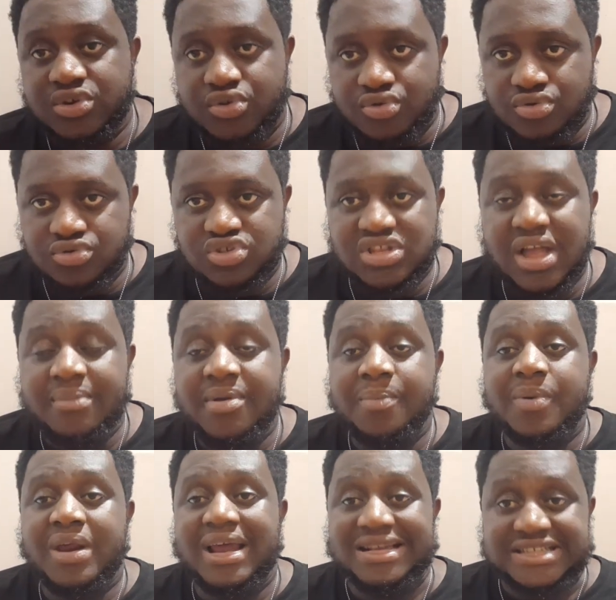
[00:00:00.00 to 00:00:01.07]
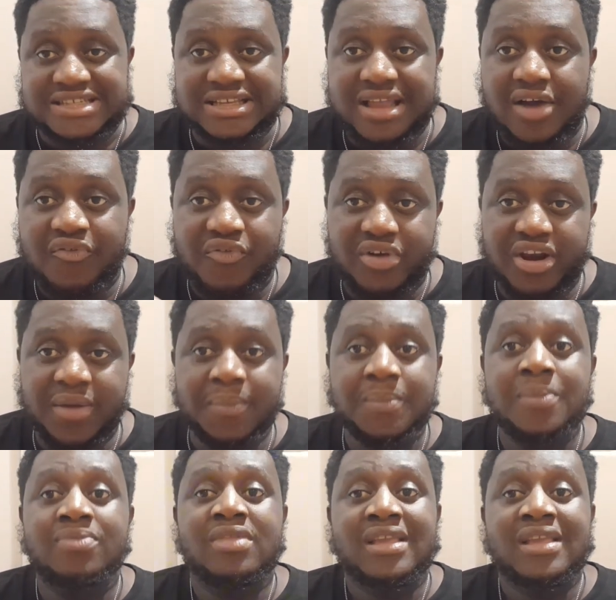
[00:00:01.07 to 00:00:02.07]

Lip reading: rules that Big Brother has set out for them,